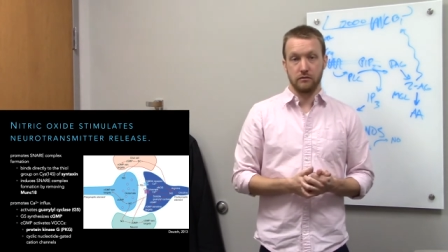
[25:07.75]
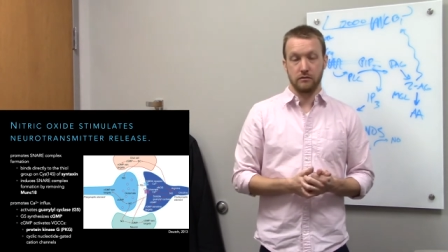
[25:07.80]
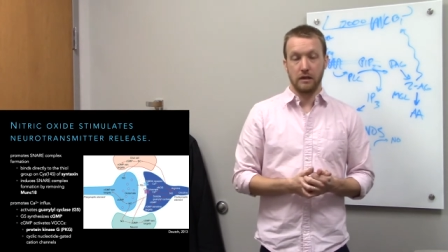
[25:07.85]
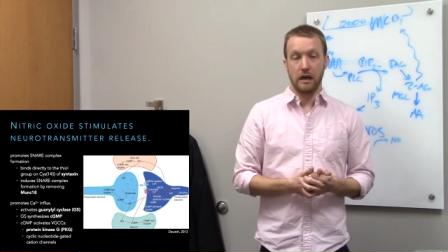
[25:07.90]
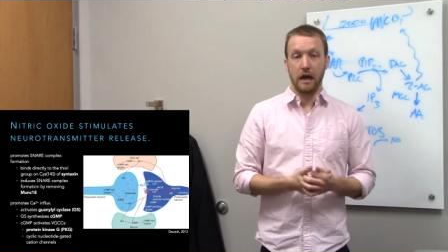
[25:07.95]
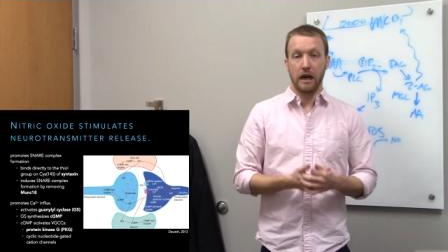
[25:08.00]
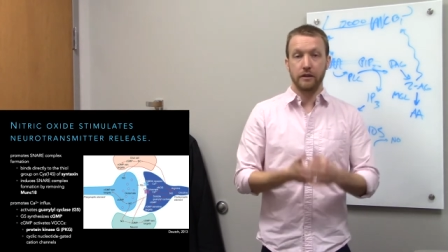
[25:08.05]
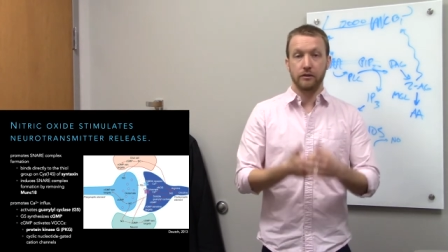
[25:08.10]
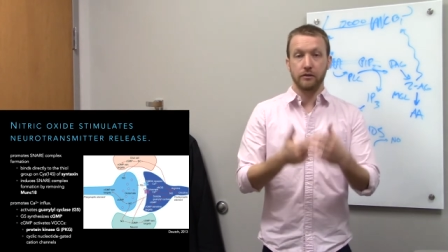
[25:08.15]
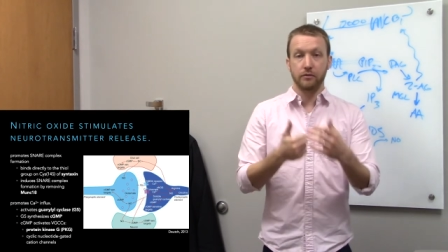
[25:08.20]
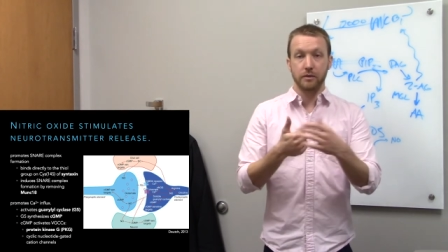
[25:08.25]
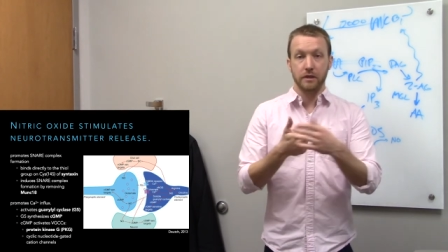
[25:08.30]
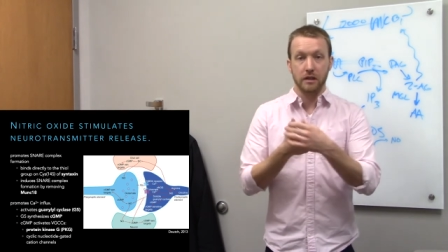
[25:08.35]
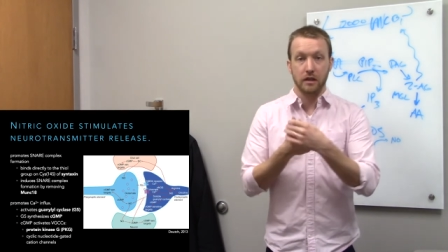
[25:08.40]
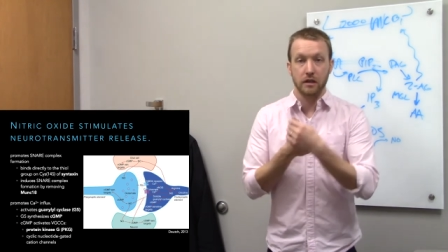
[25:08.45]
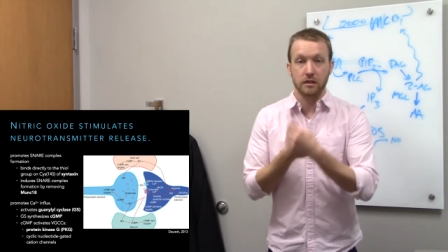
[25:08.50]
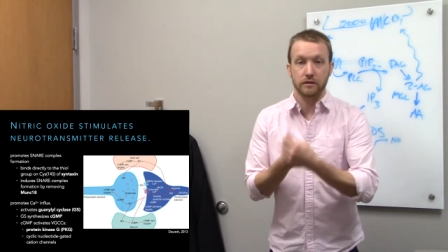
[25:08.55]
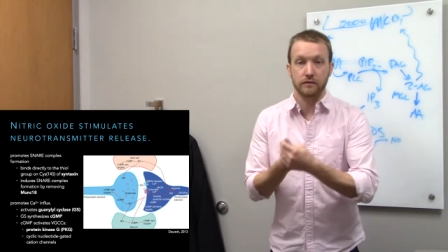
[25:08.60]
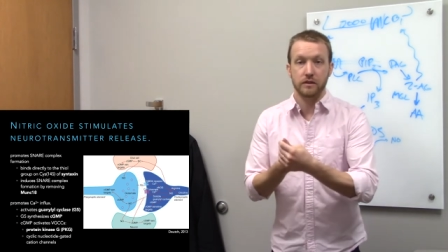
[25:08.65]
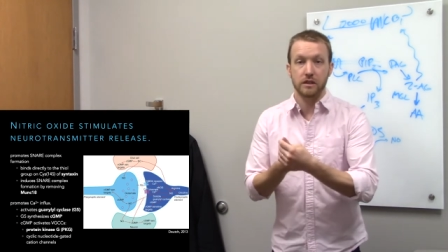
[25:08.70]
either
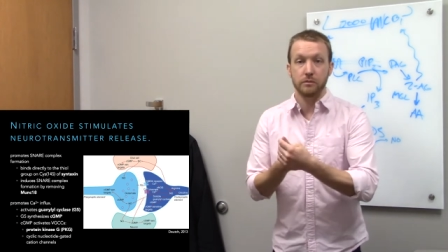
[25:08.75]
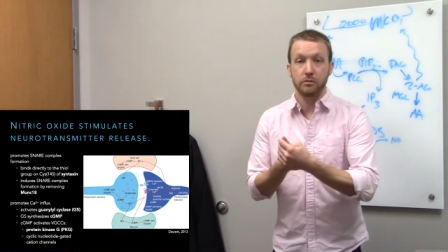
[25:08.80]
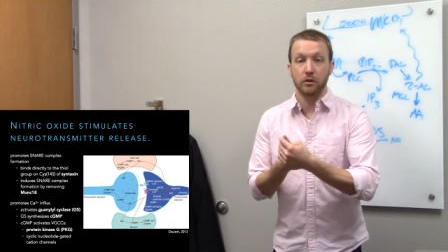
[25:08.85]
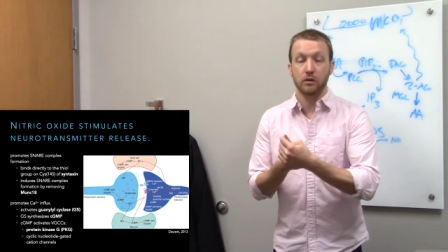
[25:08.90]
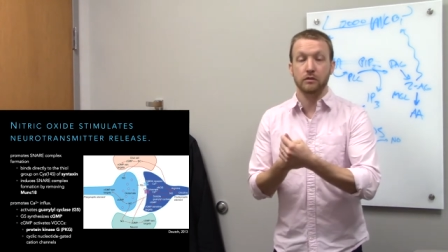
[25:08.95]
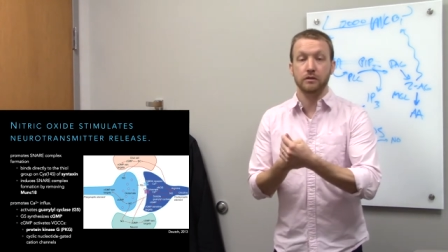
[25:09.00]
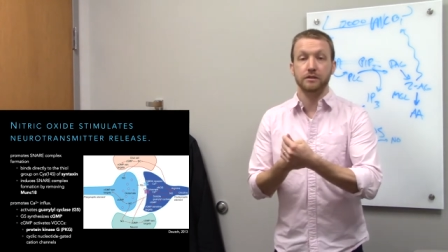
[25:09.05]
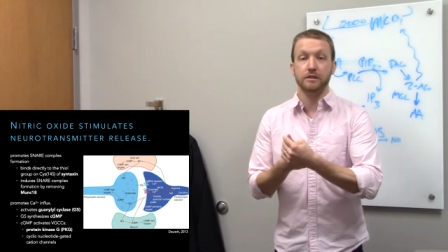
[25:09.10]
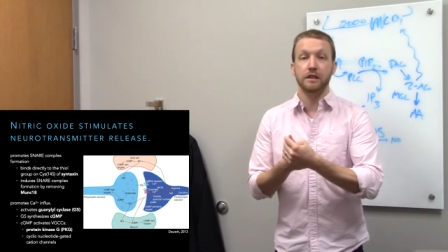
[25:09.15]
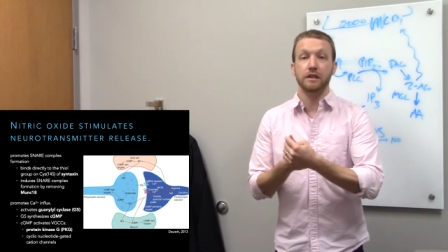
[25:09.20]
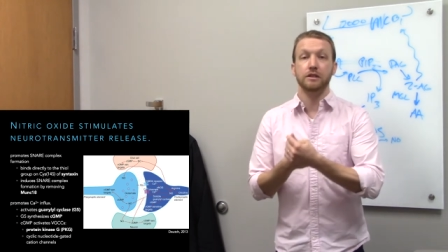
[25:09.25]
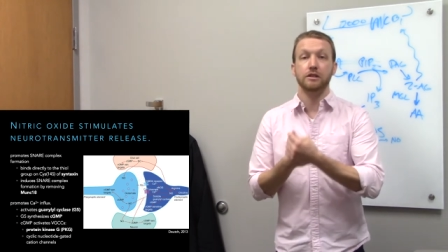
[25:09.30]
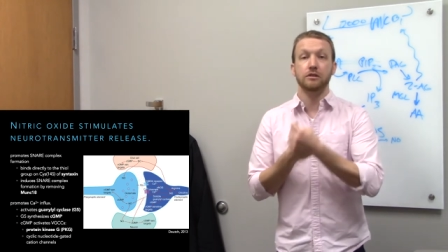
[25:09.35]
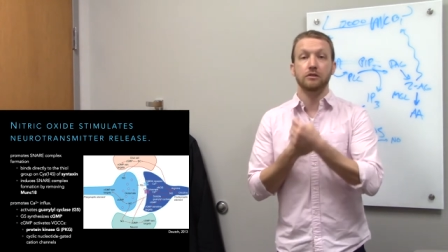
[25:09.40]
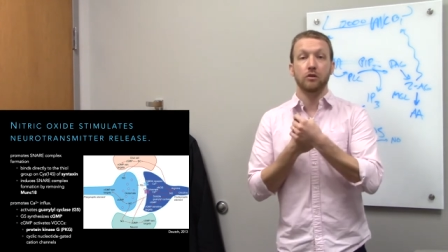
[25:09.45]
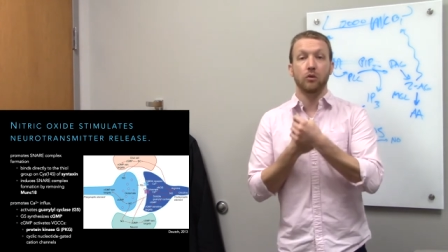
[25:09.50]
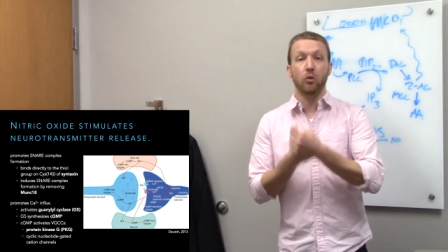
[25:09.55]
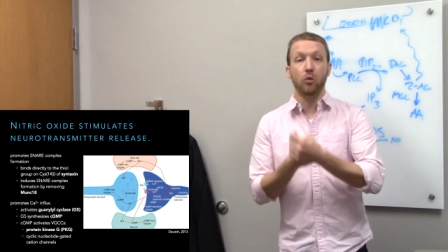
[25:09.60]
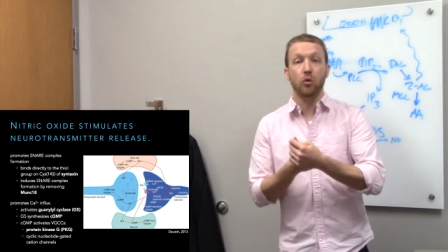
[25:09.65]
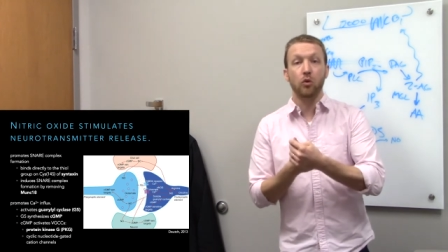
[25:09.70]
because of depolarization
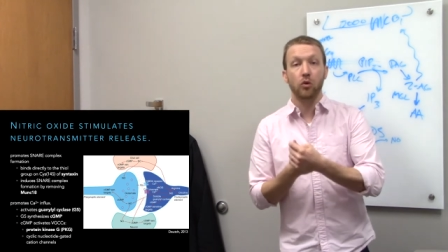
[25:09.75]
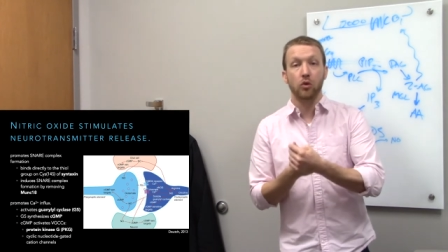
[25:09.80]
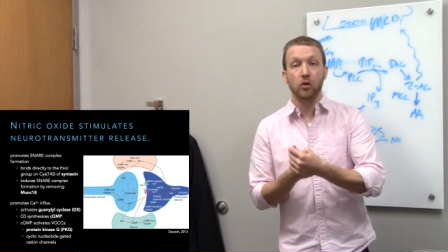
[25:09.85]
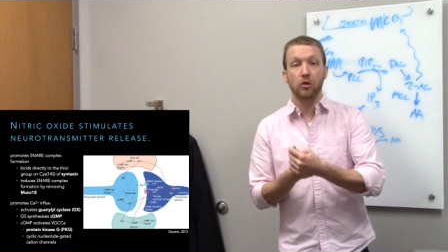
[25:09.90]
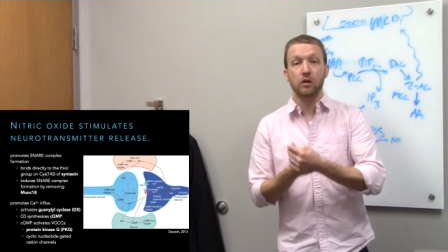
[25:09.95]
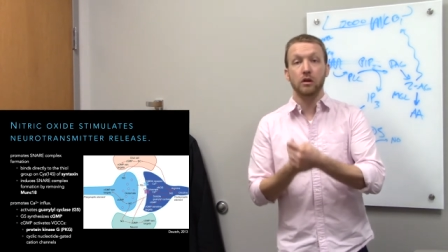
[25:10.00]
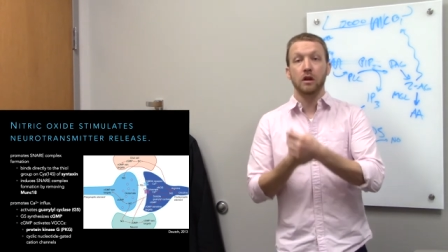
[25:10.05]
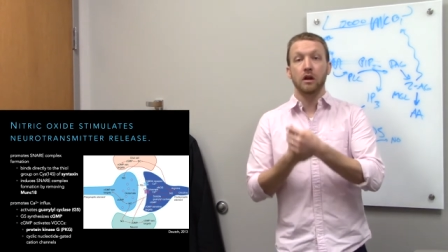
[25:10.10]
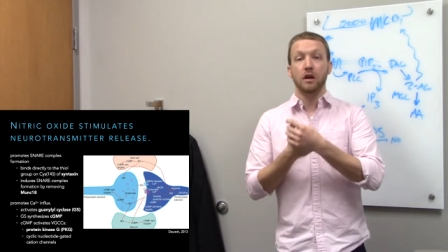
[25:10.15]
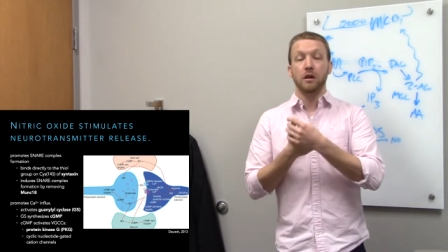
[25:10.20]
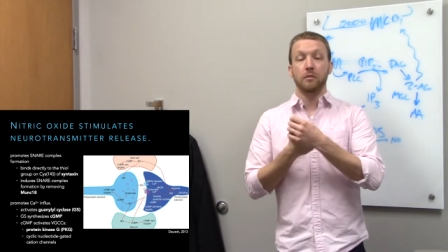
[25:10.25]
or